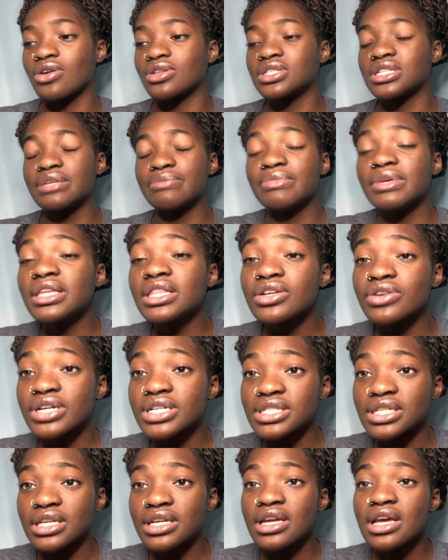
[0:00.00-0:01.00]
To me, there
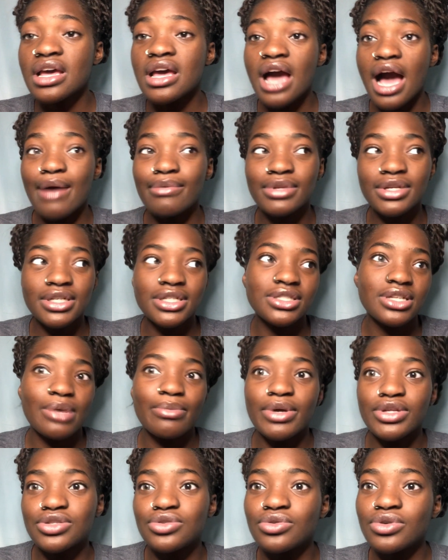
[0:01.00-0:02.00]
isn't. I'm literally talking
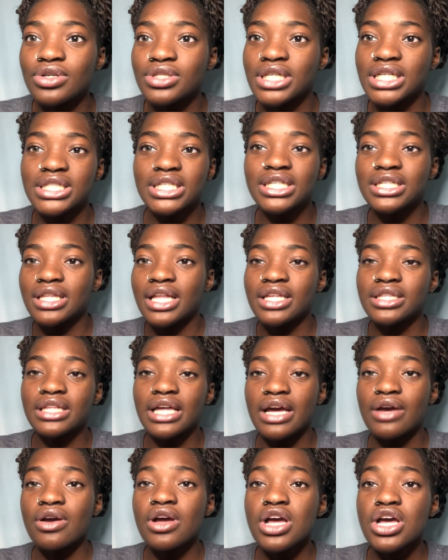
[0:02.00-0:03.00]
about two girls that didn't like
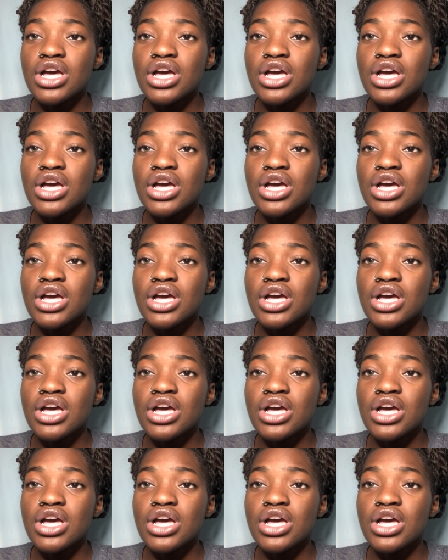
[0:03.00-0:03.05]
that.